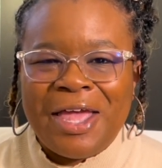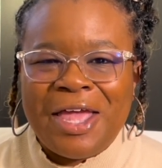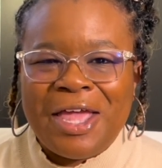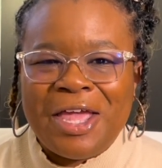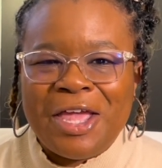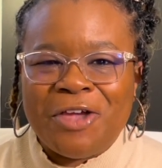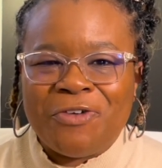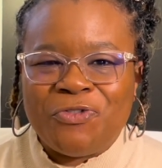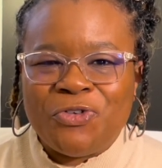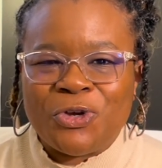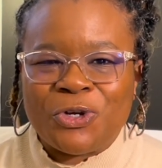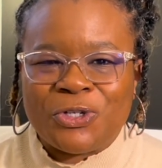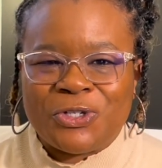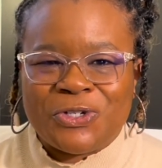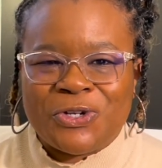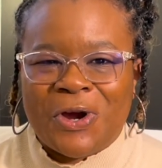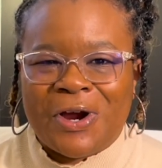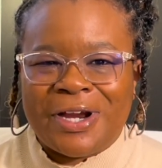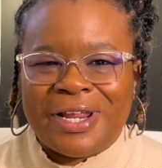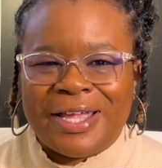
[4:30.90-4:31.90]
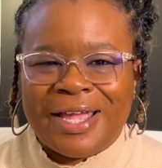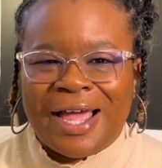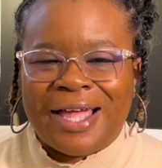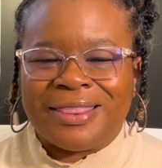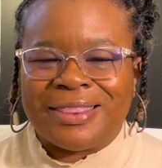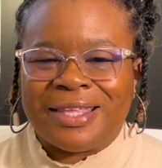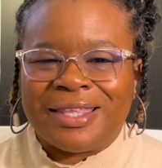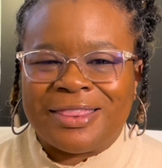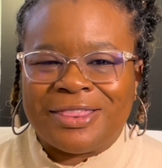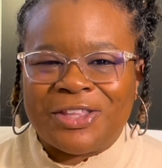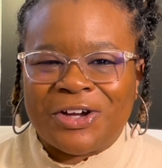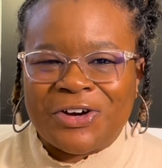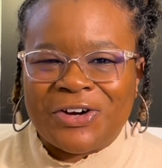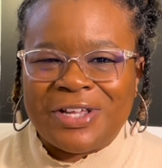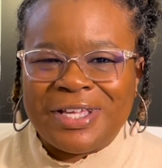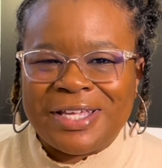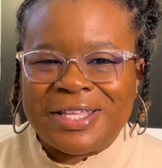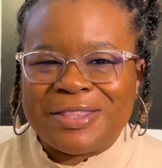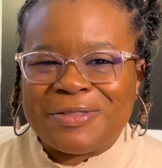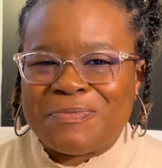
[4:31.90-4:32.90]
if you're starting at the
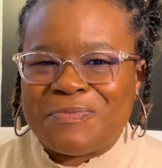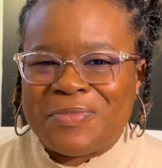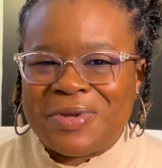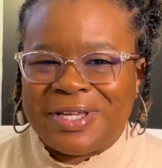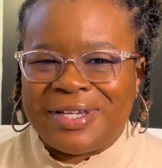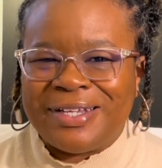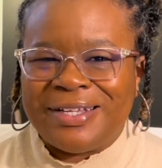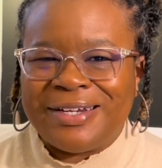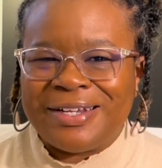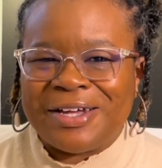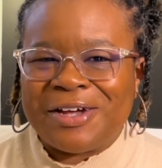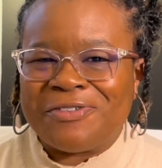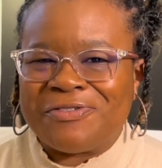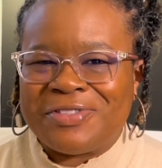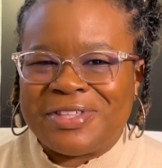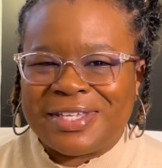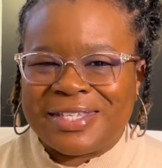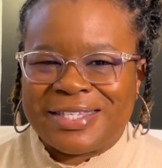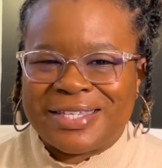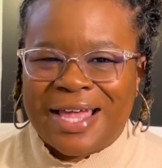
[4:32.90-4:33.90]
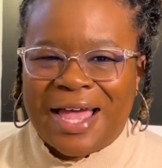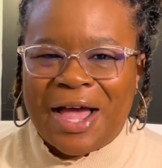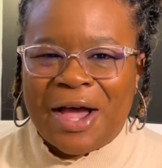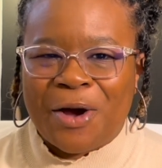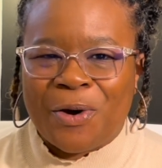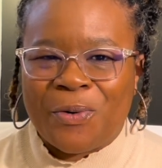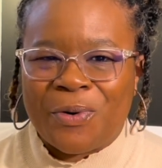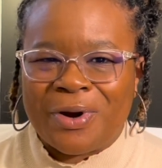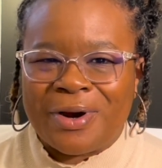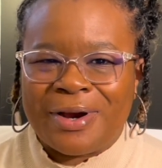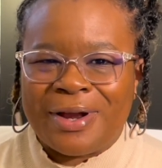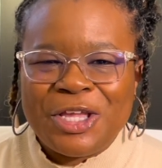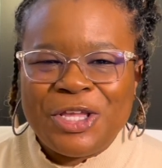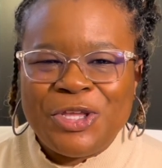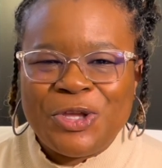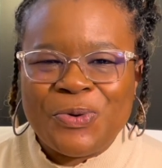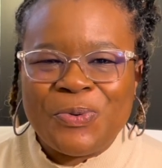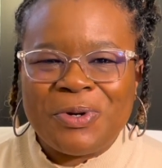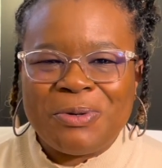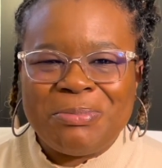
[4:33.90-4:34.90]
30th minute of this hour,
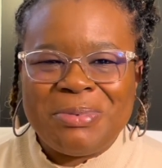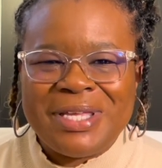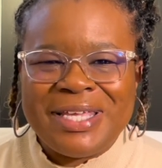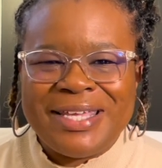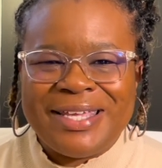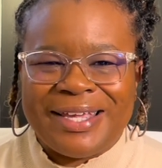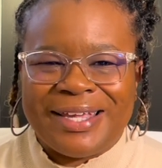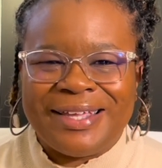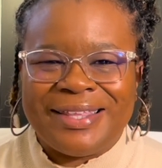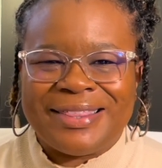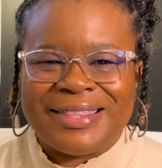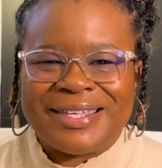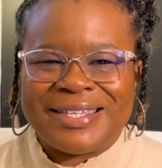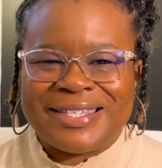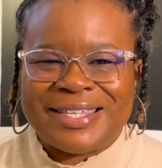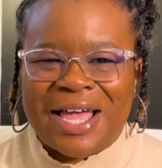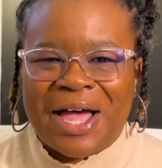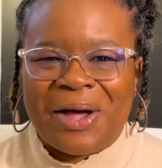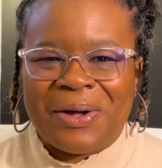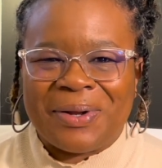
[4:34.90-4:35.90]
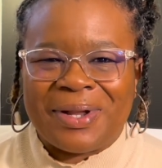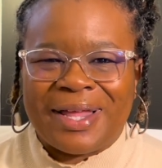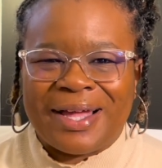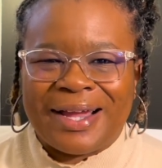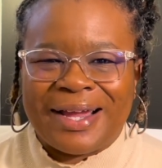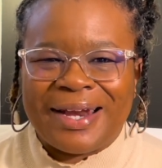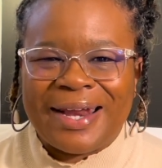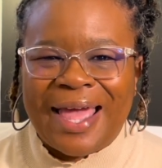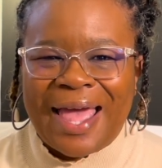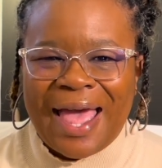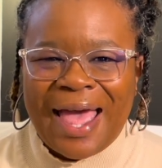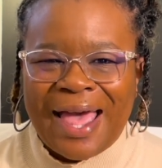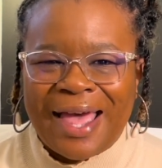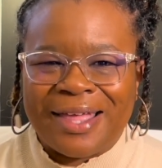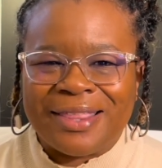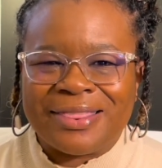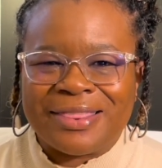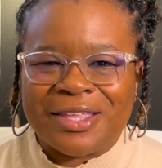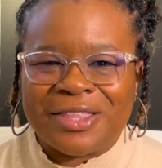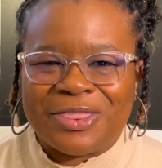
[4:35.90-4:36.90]
you would begin this outline
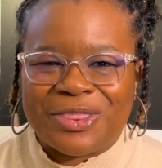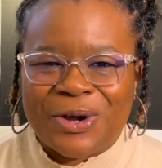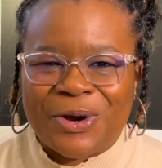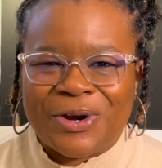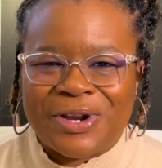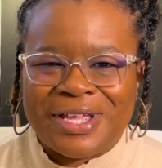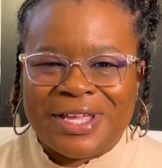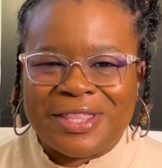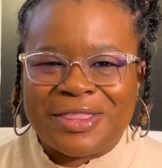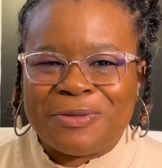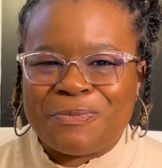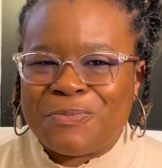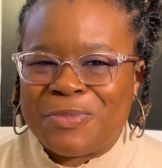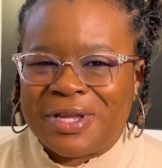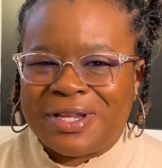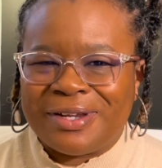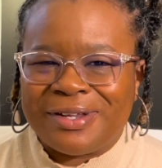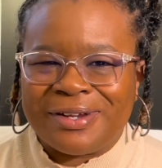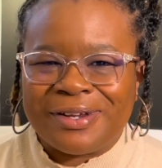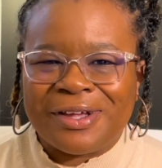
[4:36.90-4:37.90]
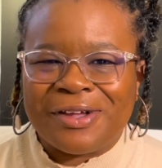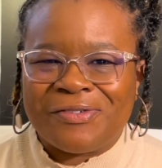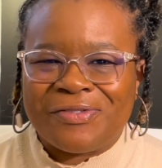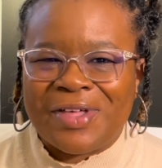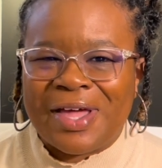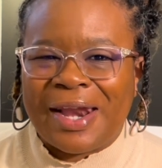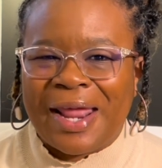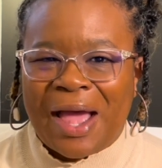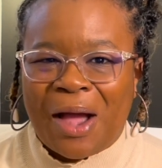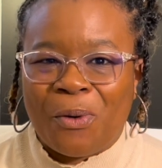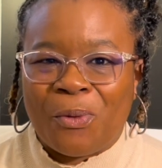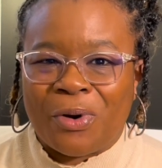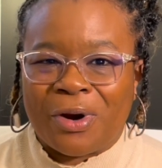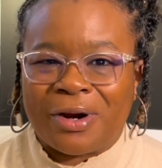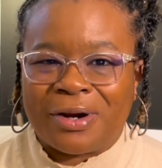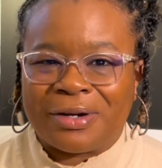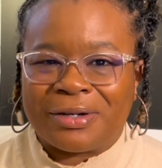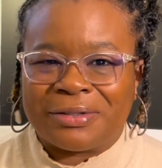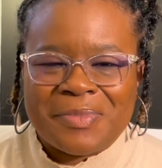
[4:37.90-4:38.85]
at the 30th minute of that hour.